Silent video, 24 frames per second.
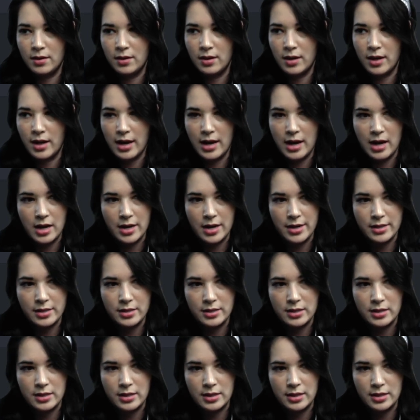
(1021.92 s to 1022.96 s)

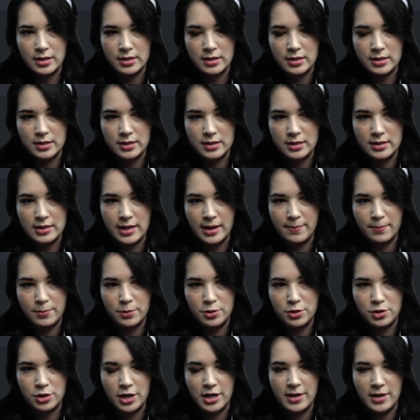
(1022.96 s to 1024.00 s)
as
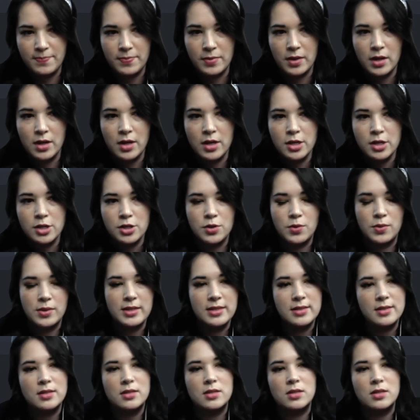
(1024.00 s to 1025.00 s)
exception. So this is